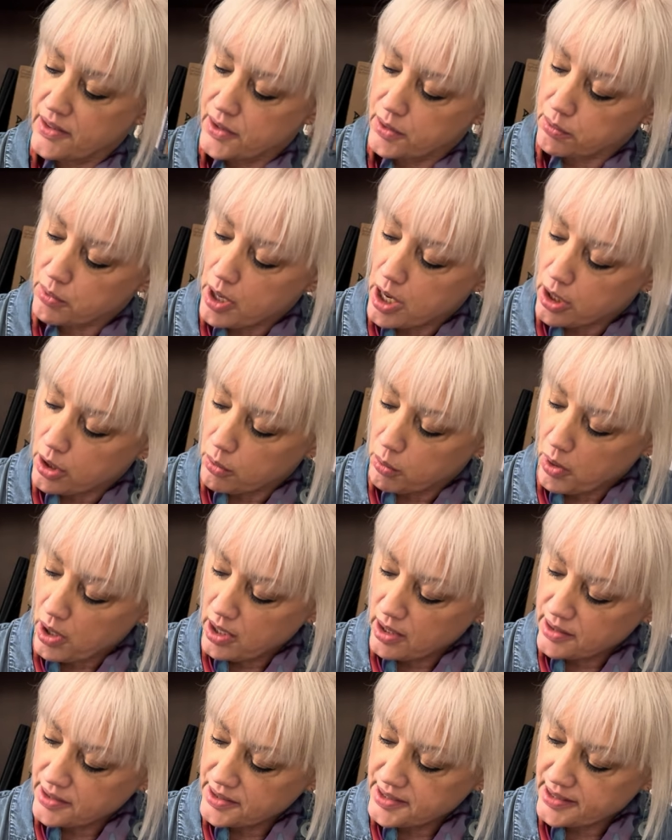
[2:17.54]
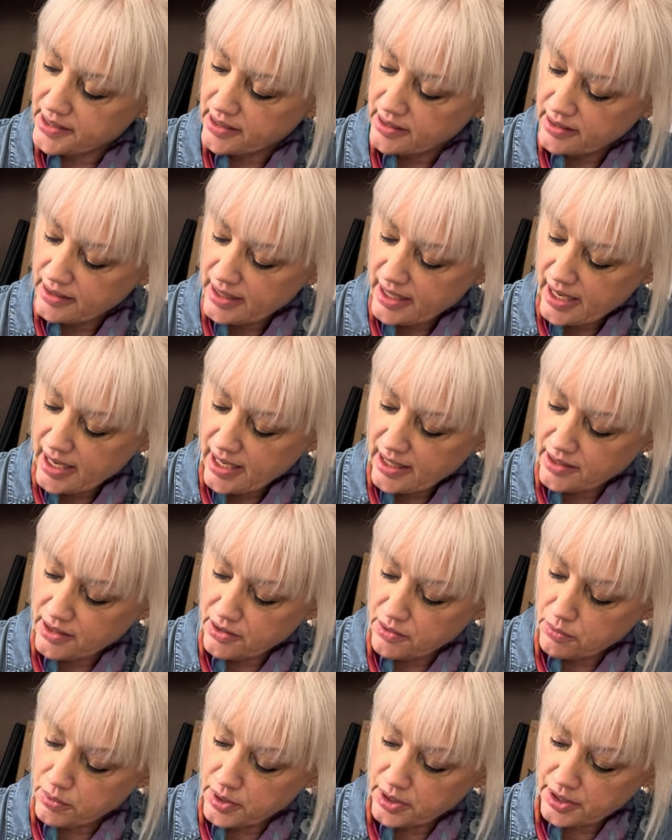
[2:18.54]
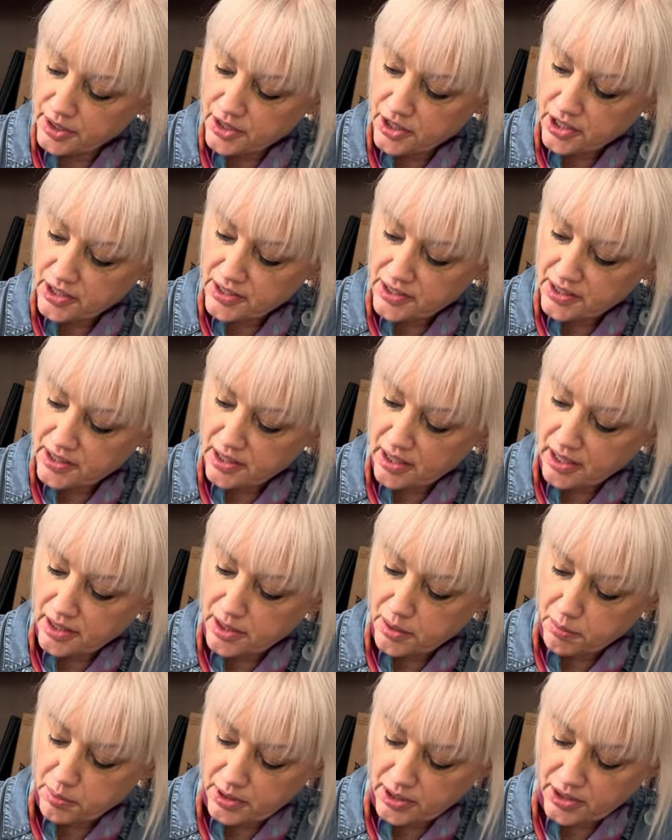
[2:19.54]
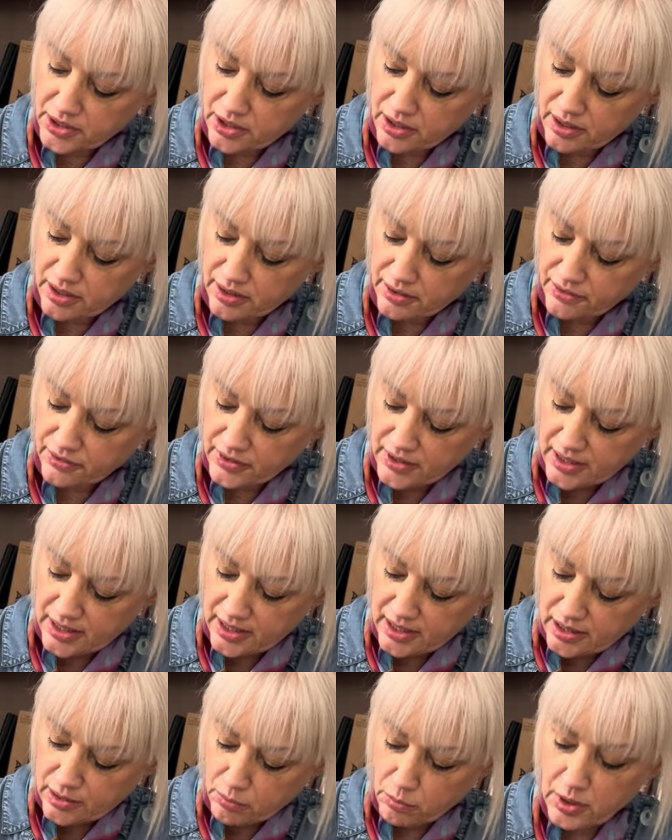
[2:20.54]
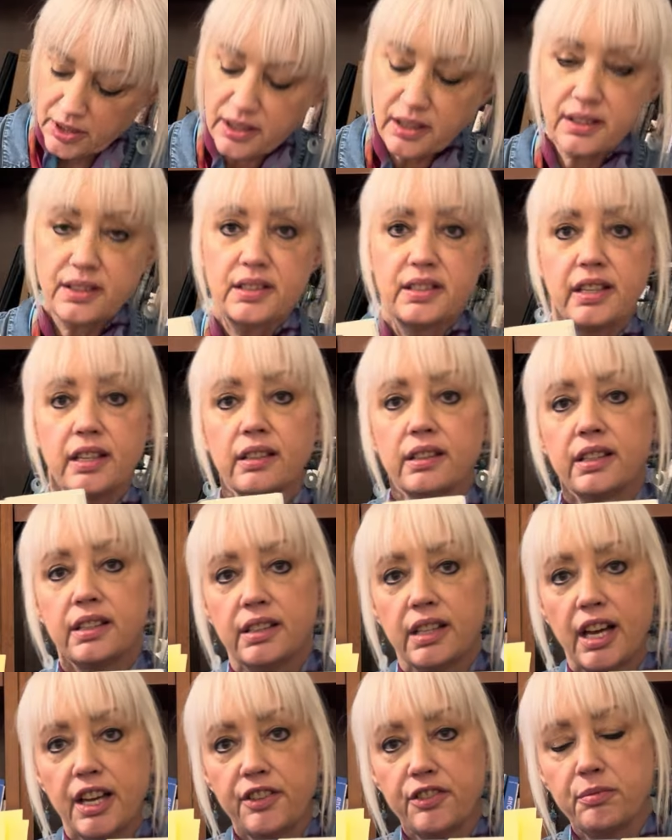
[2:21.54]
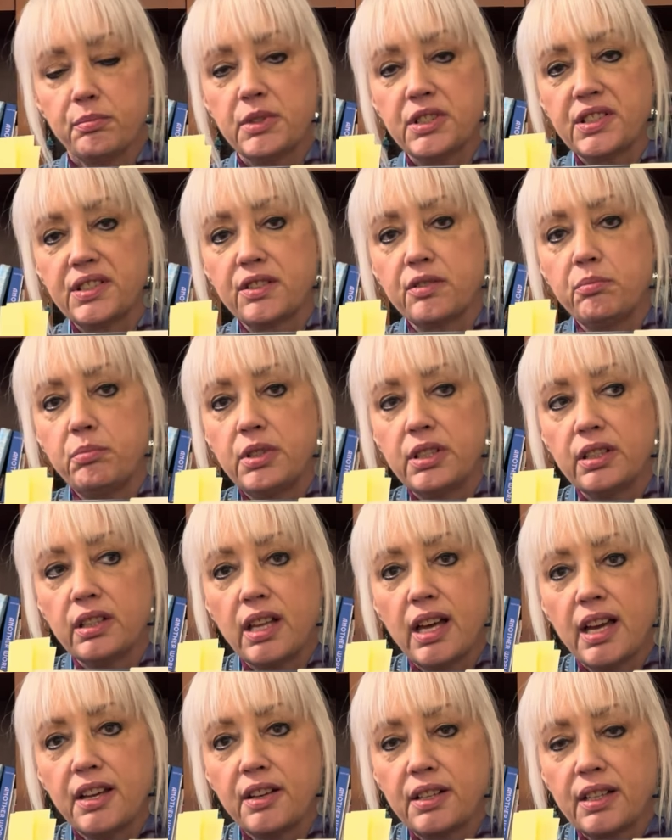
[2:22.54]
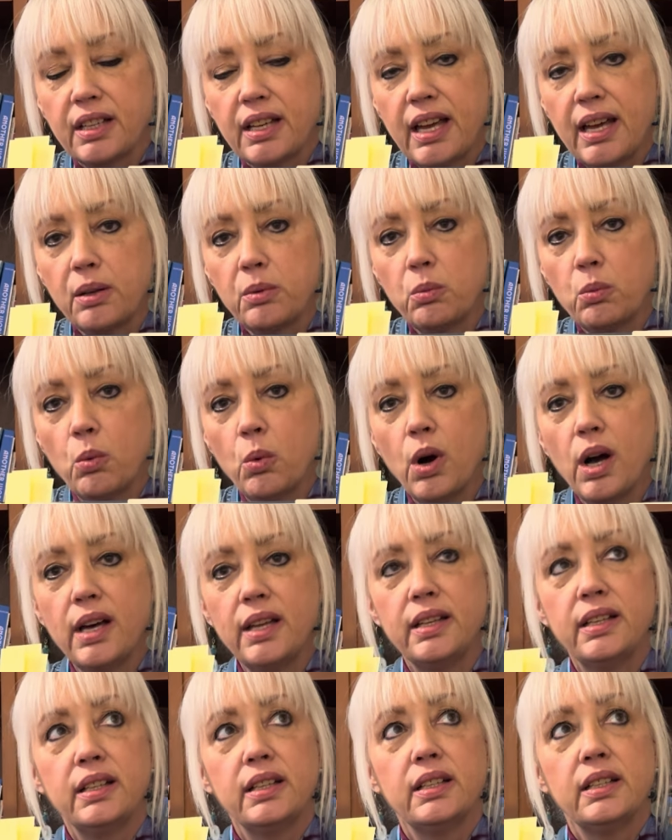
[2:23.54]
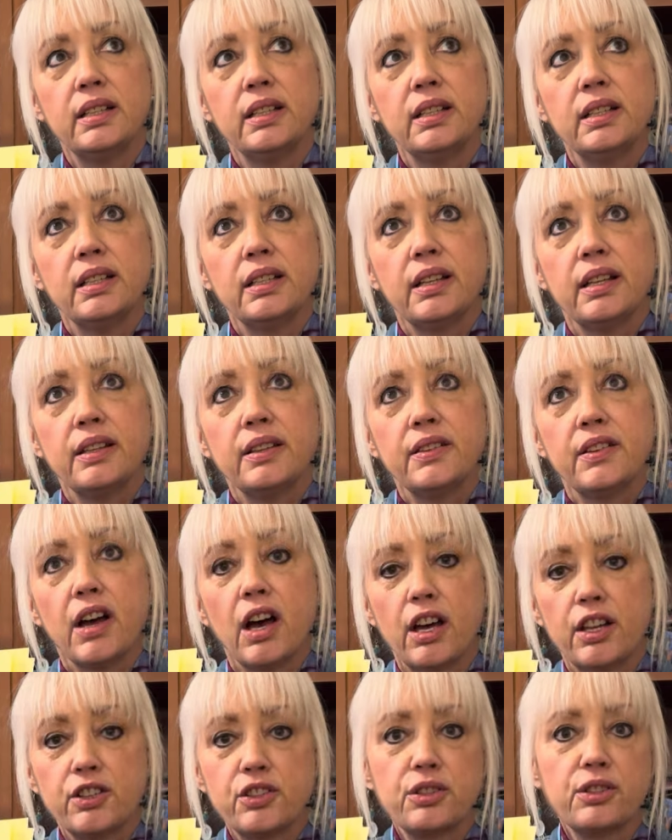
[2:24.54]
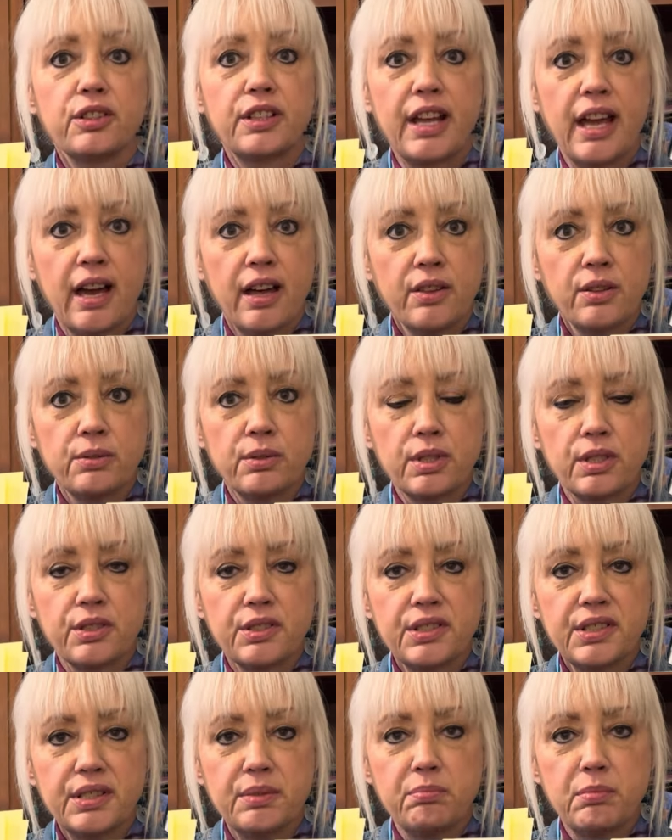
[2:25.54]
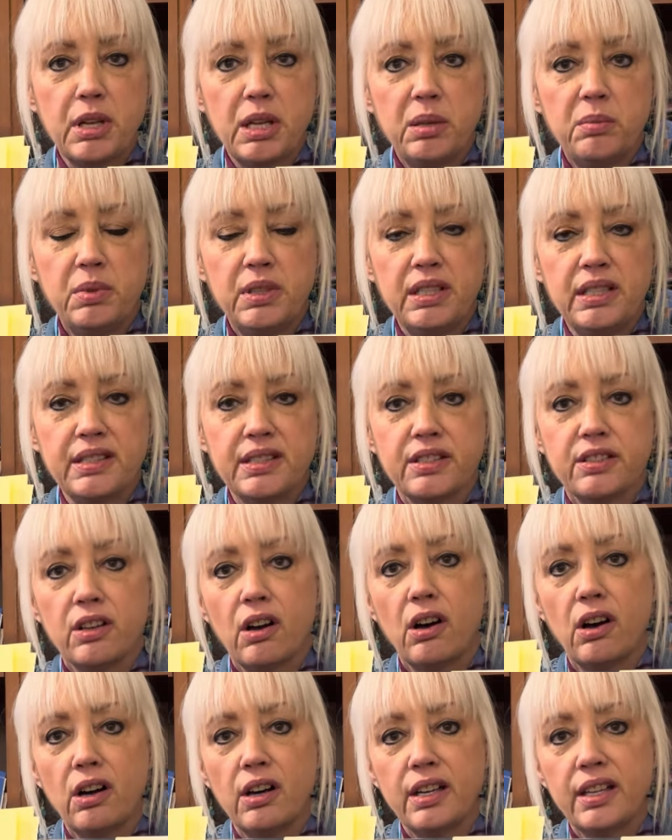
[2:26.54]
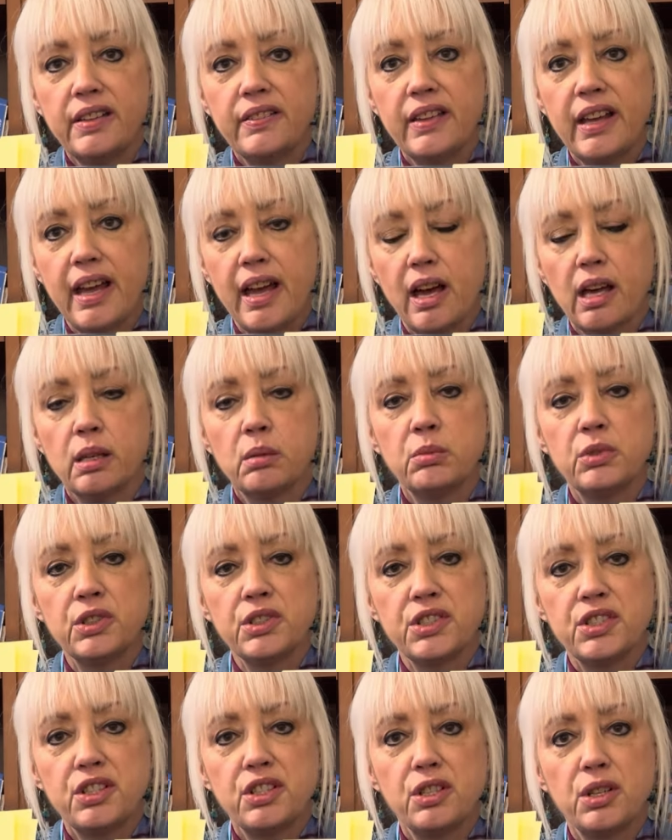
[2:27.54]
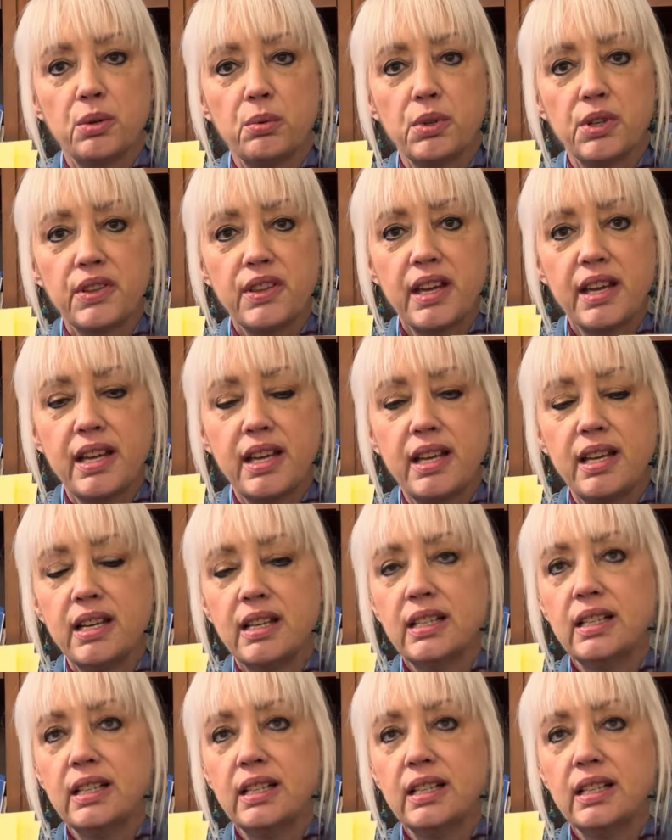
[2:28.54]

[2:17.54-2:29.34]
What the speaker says: the rock walls, and really just a depiction of what daily life must have been like and what the hunter-gatherers maybe saw in the animals. You know, were they